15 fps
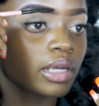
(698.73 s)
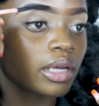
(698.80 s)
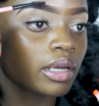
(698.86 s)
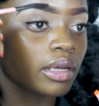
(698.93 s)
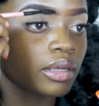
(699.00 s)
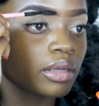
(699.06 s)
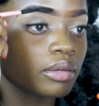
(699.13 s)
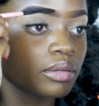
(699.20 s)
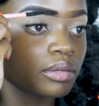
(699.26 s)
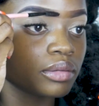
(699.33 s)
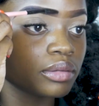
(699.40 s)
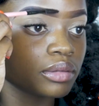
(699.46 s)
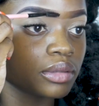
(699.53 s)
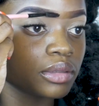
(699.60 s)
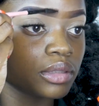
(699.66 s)
again,
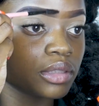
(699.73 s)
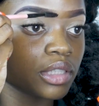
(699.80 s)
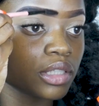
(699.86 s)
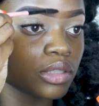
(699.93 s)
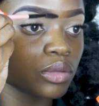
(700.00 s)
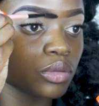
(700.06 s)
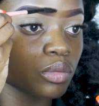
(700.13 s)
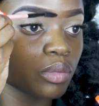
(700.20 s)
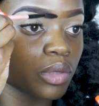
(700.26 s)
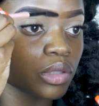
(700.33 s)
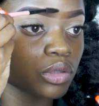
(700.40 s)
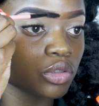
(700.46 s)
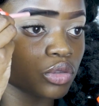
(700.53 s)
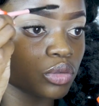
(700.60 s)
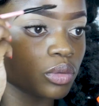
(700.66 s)
just to make
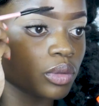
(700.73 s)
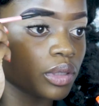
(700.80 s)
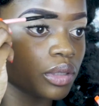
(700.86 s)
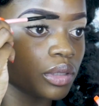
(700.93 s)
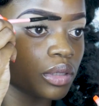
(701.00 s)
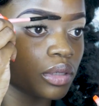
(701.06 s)
sure